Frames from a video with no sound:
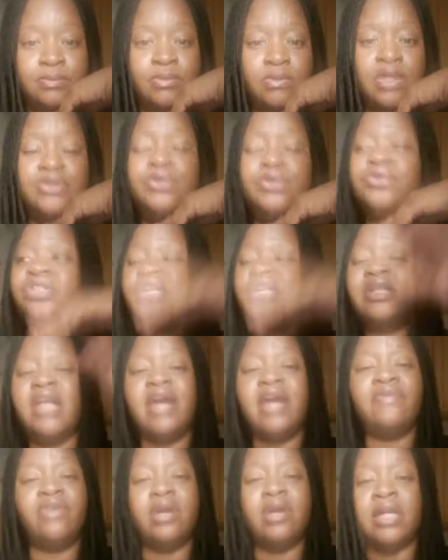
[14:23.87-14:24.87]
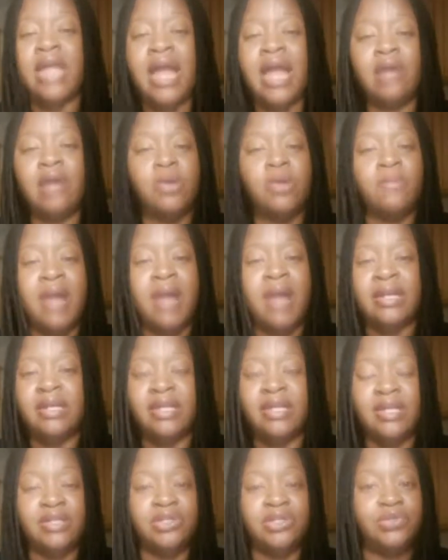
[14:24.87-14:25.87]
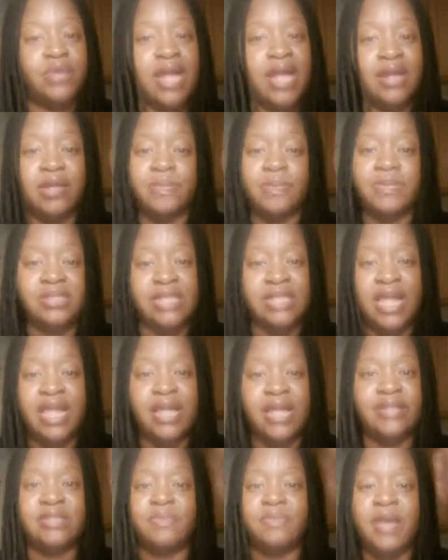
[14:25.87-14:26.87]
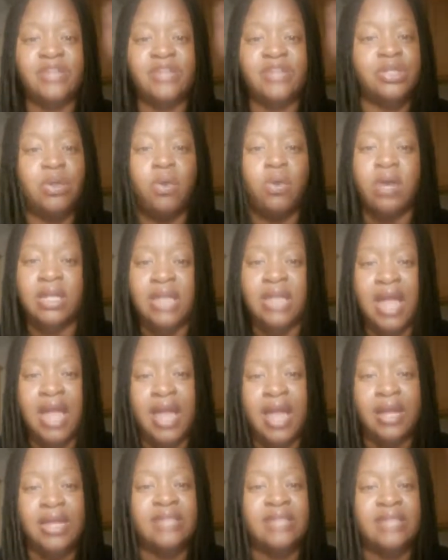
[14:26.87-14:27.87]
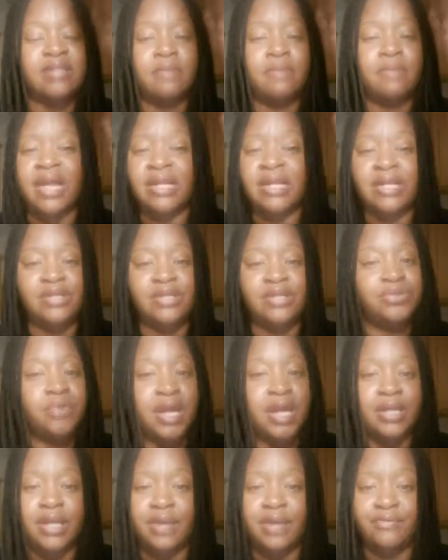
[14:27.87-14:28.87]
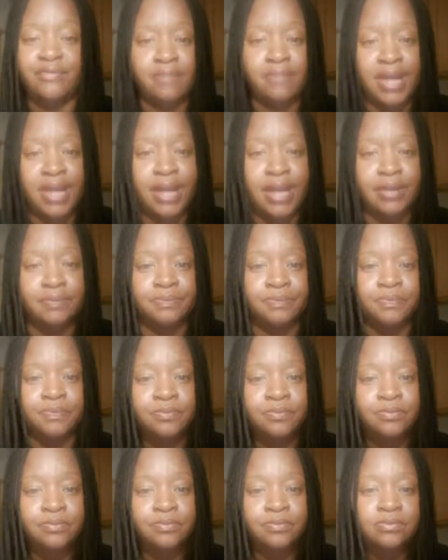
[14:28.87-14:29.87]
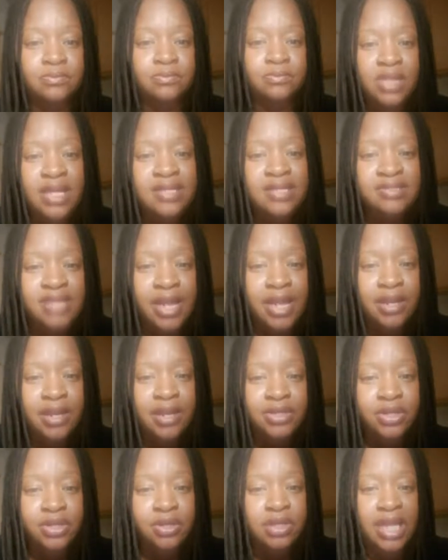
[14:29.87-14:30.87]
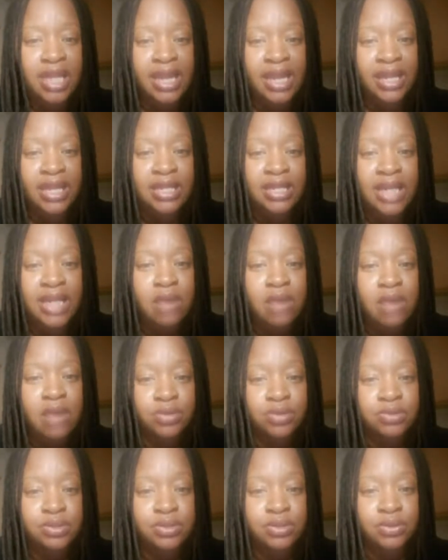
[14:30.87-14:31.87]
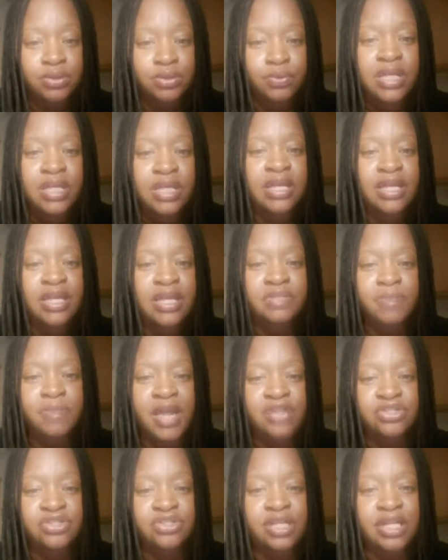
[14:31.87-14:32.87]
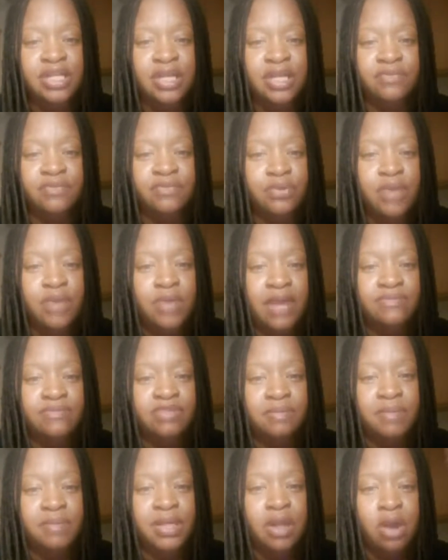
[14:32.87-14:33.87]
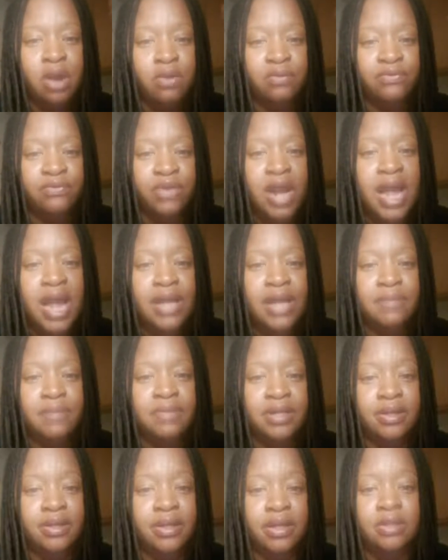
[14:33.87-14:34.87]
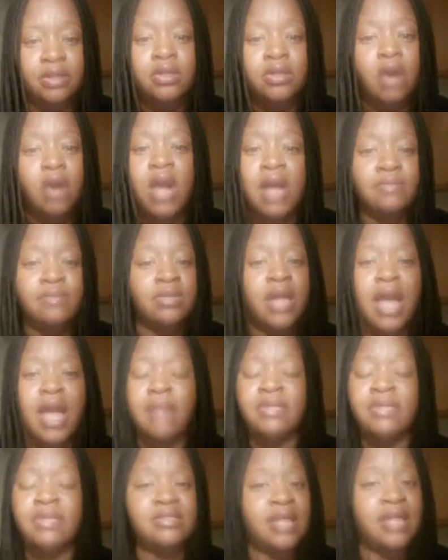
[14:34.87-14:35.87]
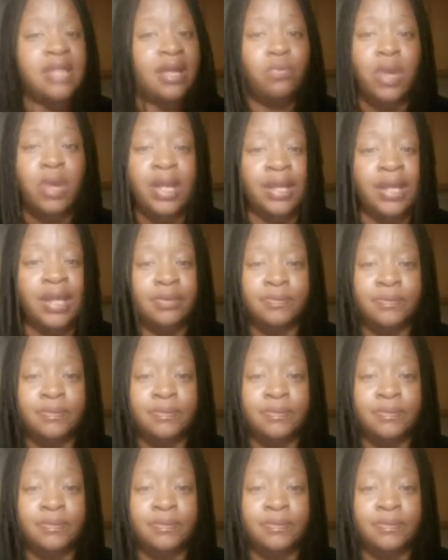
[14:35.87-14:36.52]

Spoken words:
You should never allow nobody to get you that upset, especially online, and somebody that you ain't never met. Stay in your lane, and I will too. Especially if you effed me over, I am done. No, I'm the same way.